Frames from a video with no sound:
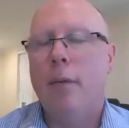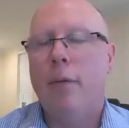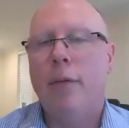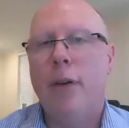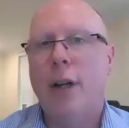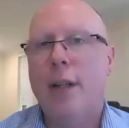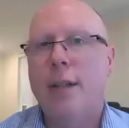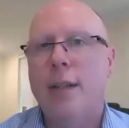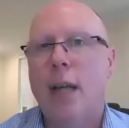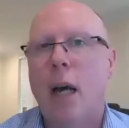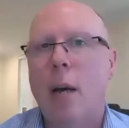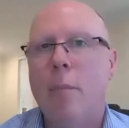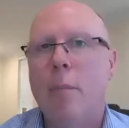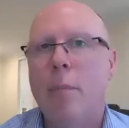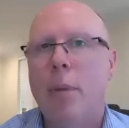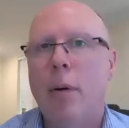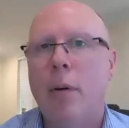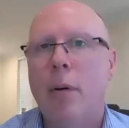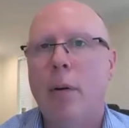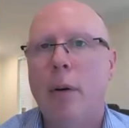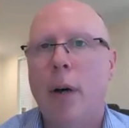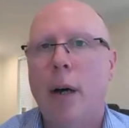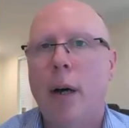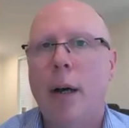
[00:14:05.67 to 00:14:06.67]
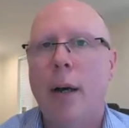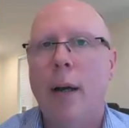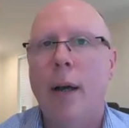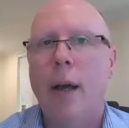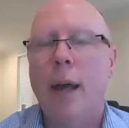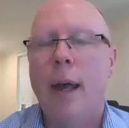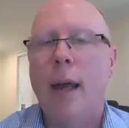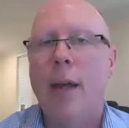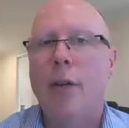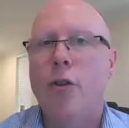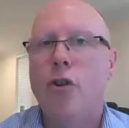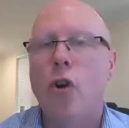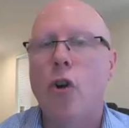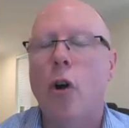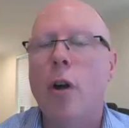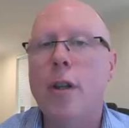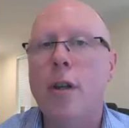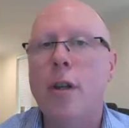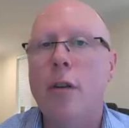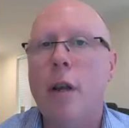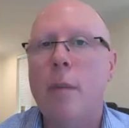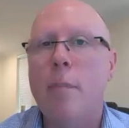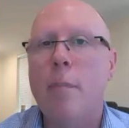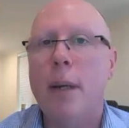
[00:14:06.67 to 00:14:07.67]
for example, a
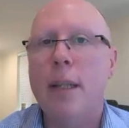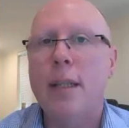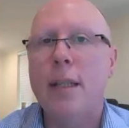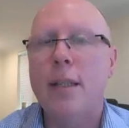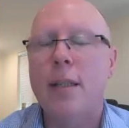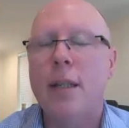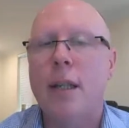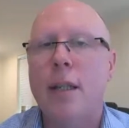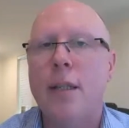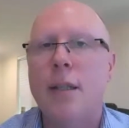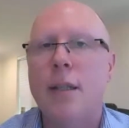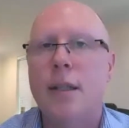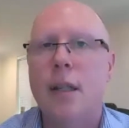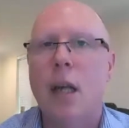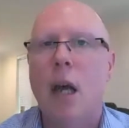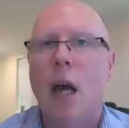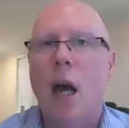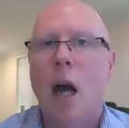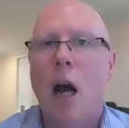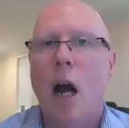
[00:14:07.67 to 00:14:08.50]
joinery business.